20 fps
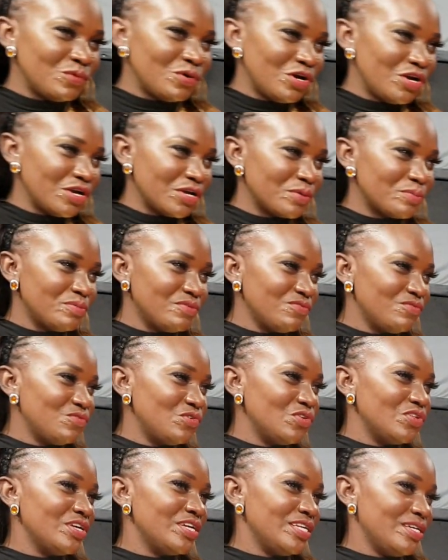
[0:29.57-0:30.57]
work,
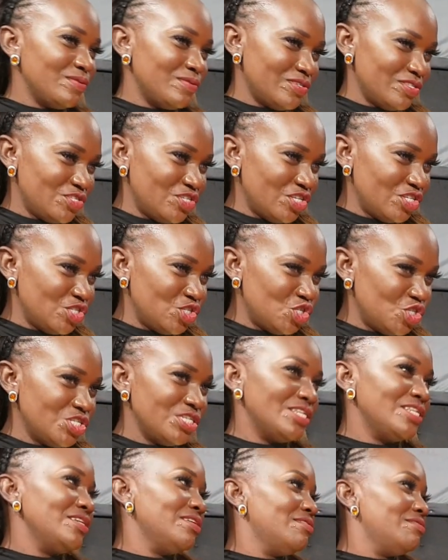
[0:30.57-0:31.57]
before that I was just
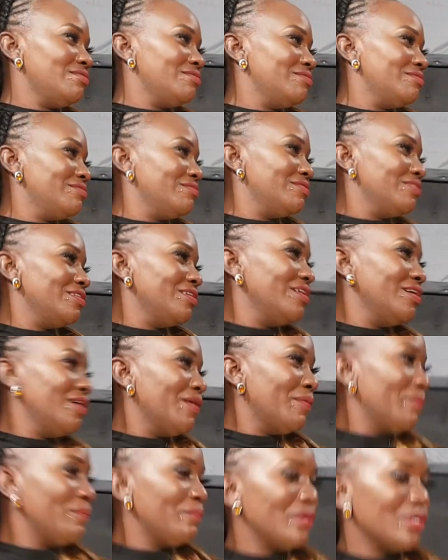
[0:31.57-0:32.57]
chilling. Uh-huh.
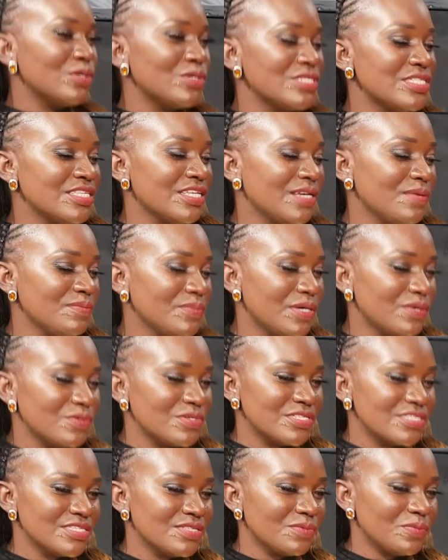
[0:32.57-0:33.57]
Because um, that
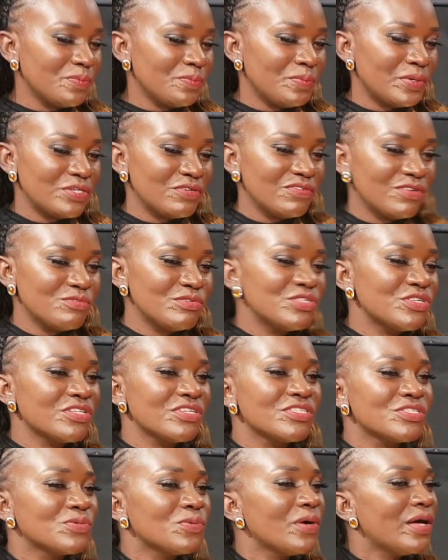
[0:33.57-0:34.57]
was part of the reason
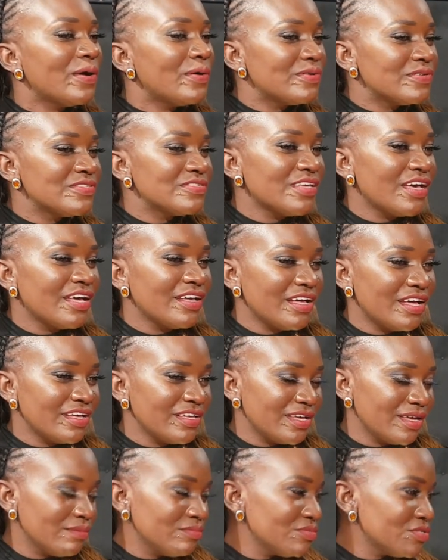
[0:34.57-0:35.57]
as to why I was I, I
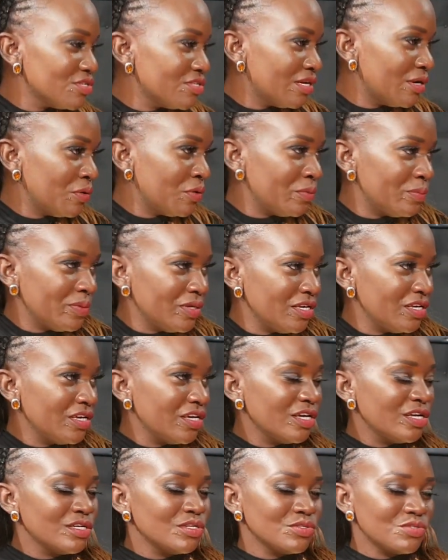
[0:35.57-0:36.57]
came to Nairobi.
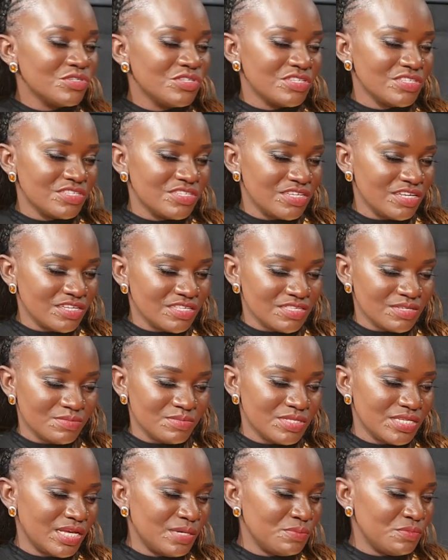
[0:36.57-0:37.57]
Okay. So just take some
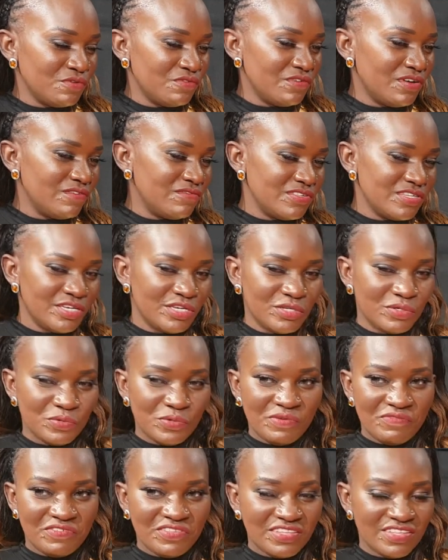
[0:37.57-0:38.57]
time off after you know
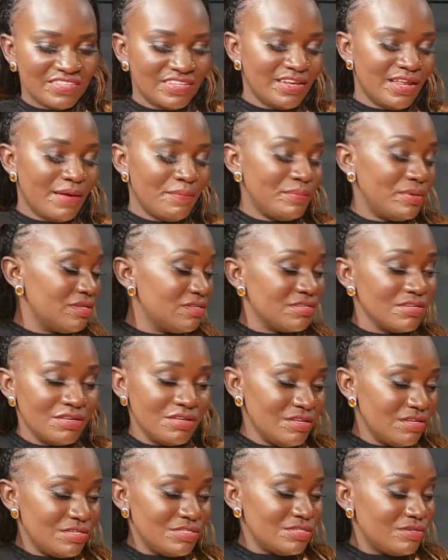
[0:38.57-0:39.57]
everything that happened.
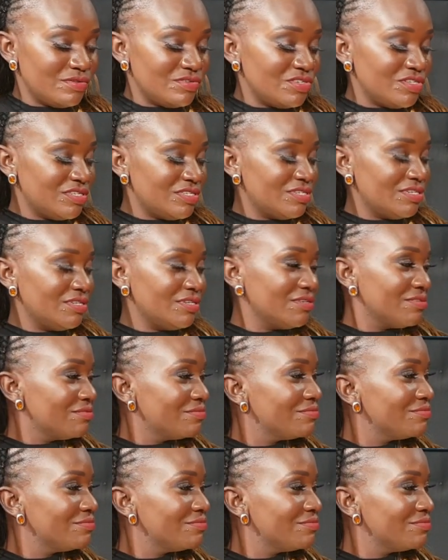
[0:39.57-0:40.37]
Uh-huh. So I was just chilling.